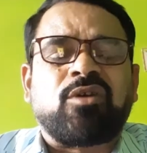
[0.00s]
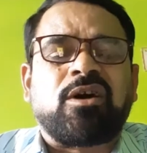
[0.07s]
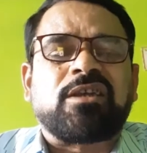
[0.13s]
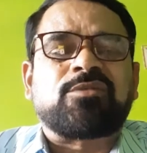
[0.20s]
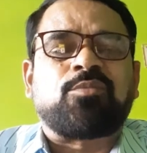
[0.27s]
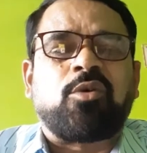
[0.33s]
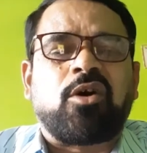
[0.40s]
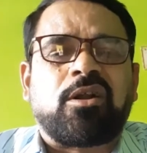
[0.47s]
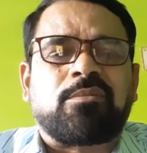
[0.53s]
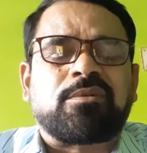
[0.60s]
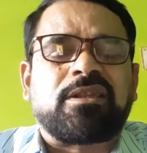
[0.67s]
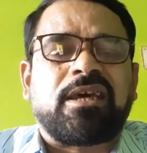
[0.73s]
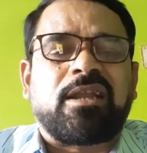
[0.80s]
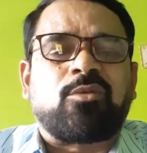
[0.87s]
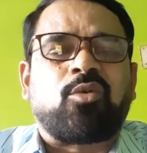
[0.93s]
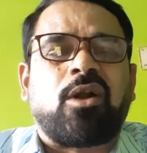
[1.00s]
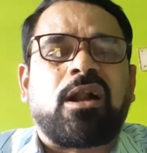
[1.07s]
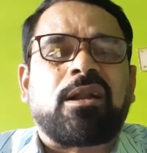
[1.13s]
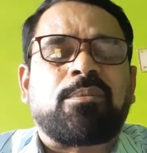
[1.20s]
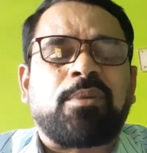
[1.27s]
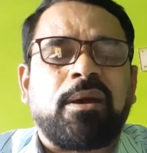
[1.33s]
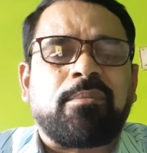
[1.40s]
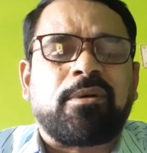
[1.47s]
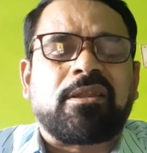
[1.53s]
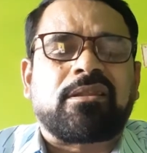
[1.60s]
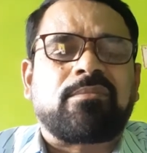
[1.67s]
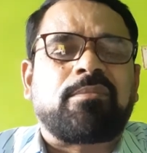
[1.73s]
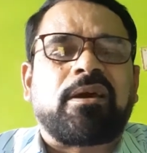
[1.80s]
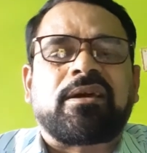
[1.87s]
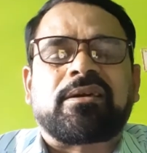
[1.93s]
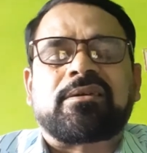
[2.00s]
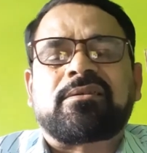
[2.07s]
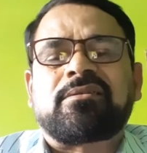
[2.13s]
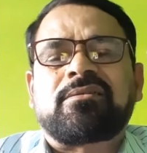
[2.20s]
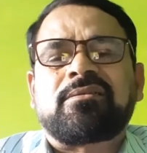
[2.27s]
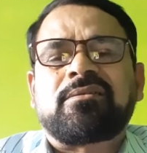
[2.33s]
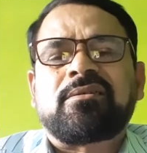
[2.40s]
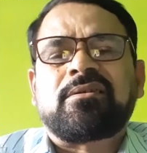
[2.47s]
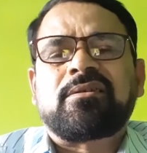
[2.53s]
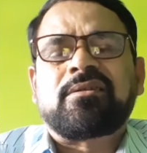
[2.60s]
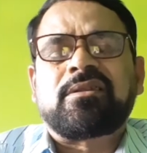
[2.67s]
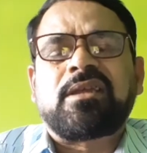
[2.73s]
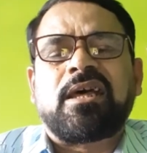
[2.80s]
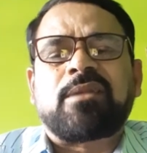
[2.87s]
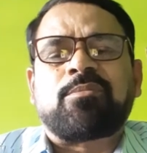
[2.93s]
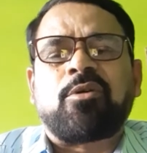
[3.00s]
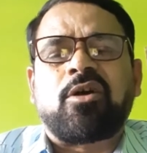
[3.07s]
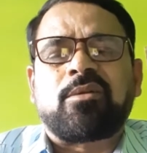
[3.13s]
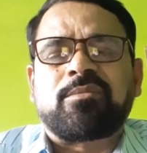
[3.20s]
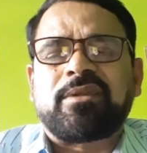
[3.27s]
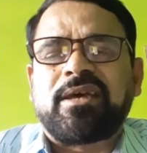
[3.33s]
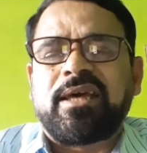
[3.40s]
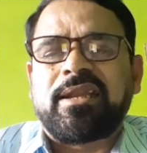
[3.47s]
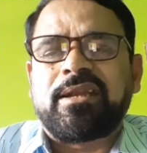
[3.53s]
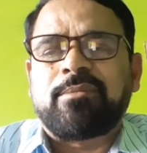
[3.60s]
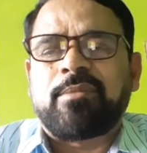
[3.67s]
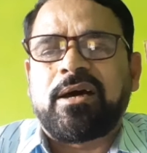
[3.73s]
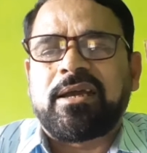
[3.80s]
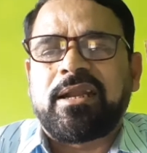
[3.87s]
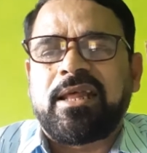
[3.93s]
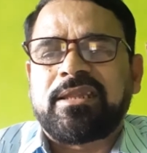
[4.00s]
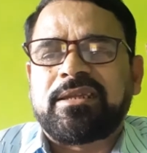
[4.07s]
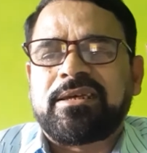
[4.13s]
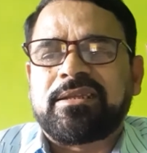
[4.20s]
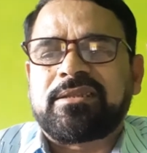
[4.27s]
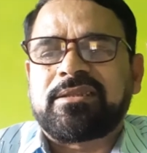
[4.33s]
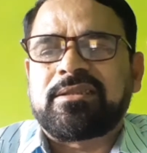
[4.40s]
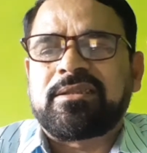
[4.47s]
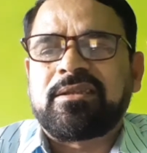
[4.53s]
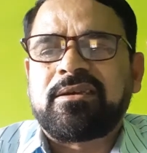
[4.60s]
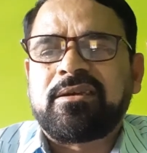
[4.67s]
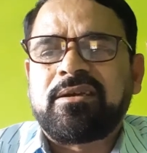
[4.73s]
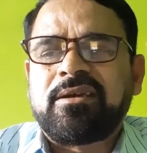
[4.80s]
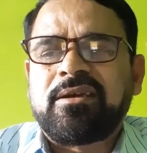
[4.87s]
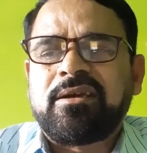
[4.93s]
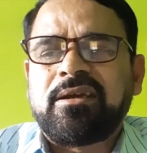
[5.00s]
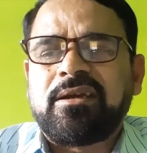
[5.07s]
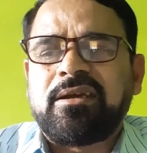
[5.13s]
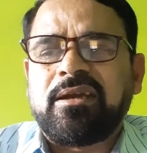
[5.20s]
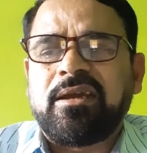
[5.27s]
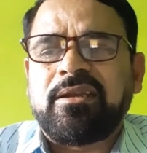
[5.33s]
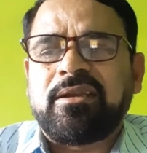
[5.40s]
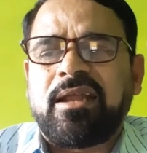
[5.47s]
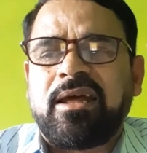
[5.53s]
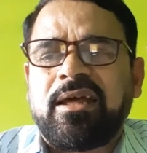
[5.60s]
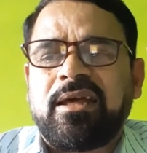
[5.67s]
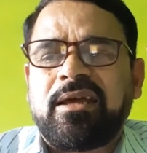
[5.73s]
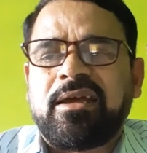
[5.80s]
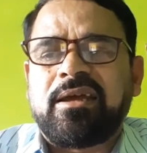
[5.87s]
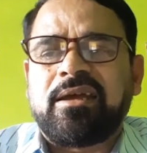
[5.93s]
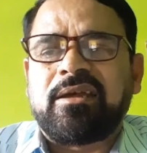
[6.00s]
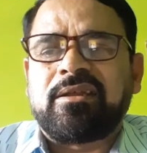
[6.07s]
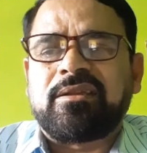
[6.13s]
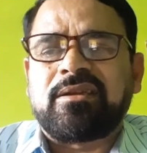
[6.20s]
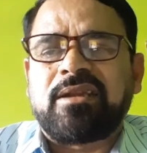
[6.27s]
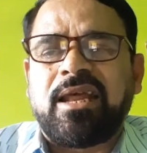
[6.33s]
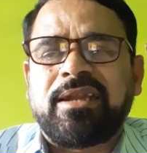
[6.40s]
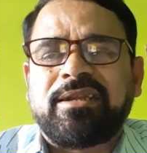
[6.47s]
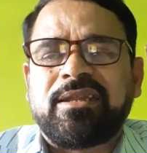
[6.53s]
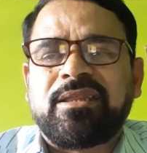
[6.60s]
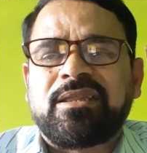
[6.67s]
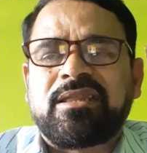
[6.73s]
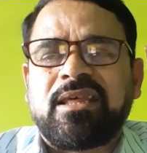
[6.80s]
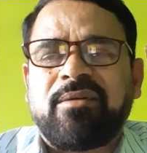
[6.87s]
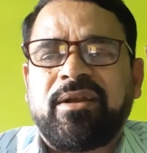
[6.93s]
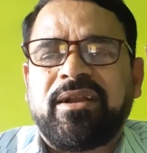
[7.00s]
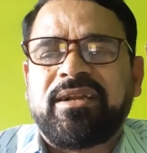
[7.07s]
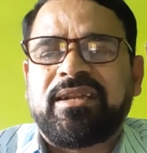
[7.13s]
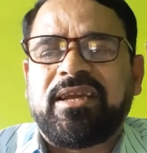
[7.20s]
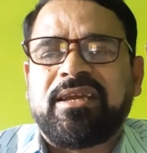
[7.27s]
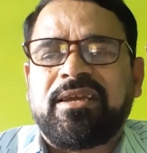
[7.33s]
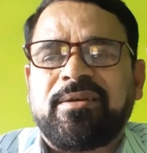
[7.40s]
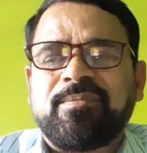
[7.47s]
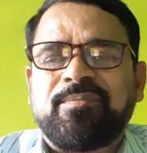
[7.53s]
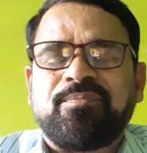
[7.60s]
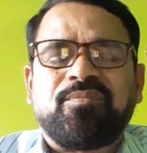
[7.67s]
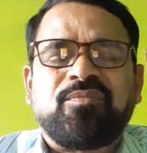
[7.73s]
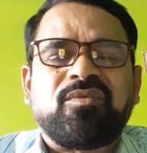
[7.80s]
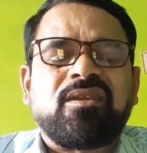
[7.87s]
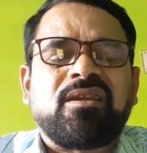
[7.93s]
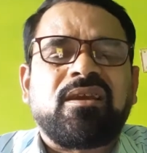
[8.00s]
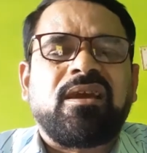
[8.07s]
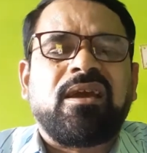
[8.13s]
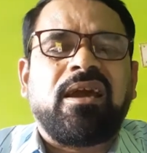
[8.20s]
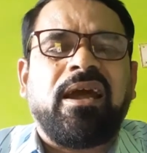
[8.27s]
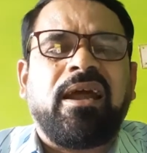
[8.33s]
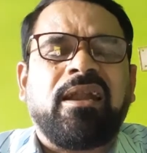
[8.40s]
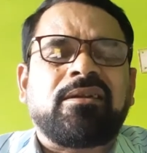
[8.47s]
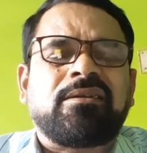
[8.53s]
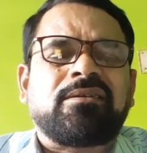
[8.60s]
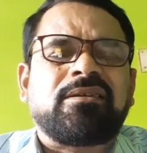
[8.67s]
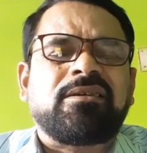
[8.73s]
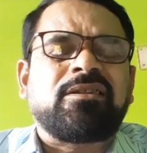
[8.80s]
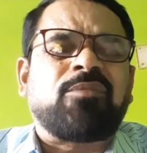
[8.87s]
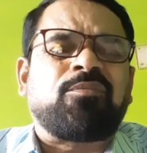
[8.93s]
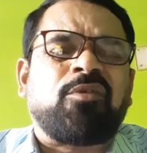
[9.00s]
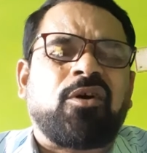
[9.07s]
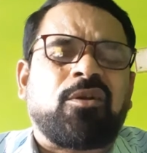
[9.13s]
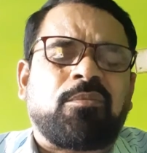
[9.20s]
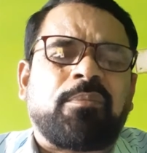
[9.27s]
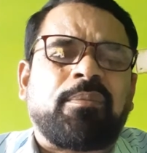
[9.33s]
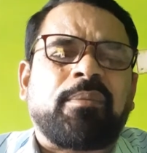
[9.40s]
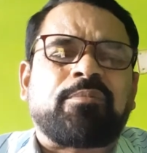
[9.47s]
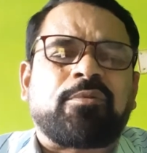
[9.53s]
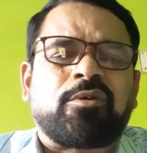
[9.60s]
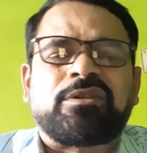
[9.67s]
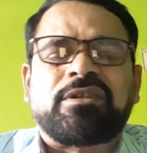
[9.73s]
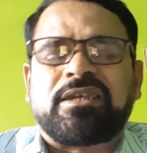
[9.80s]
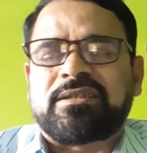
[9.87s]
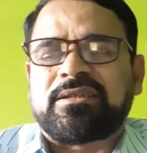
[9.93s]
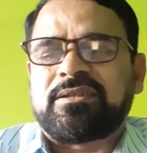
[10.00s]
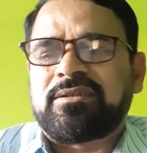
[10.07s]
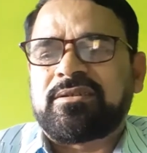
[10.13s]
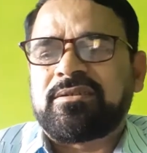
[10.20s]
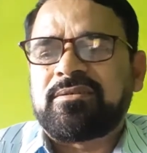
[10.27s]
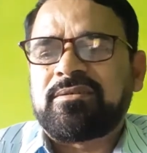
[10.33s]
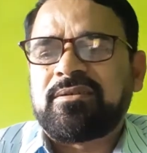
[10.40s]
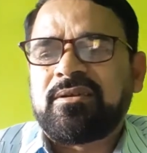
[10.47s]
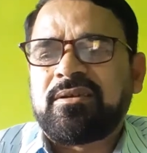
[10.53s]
that was formed, their world famous bank, they are formed there in Bangladesh in 1970 and in the form of a project.